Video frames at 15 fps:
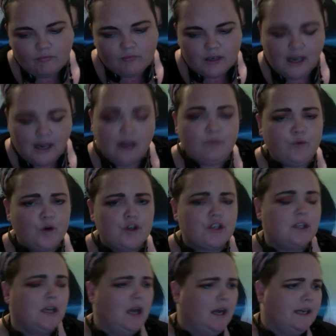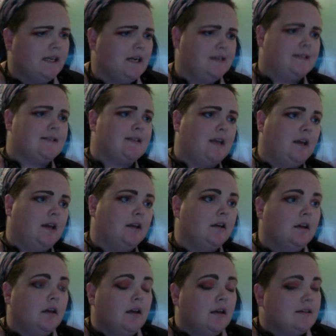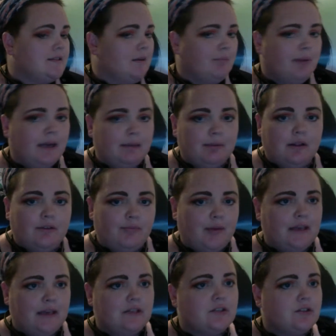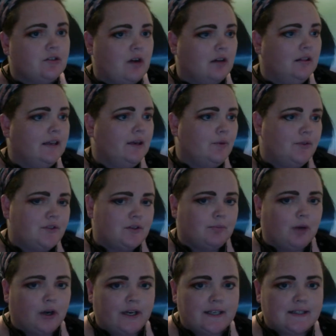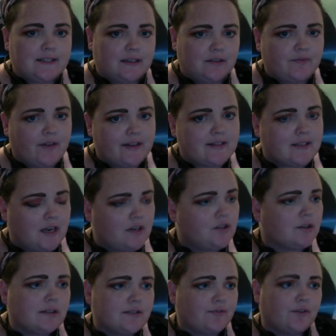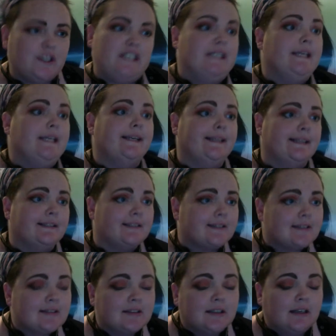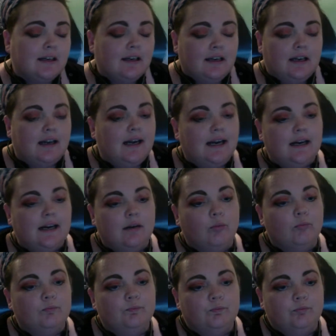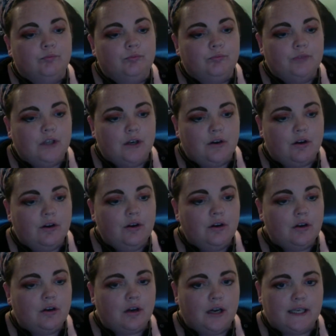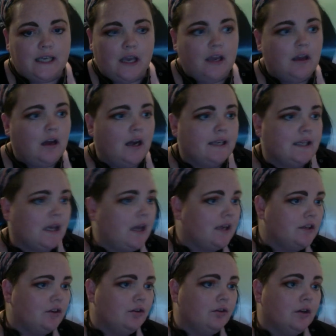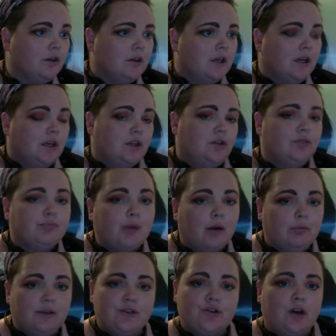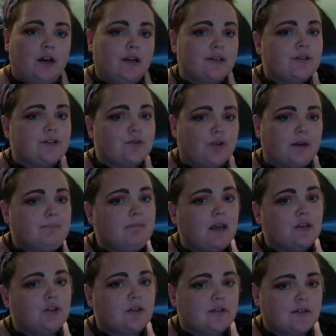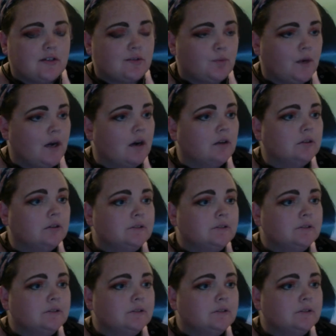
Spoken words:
Unfortunately, I can understand some people have been struggling with Demodex infestations for years. You know, I get you. You've probably tried extreme measures as well.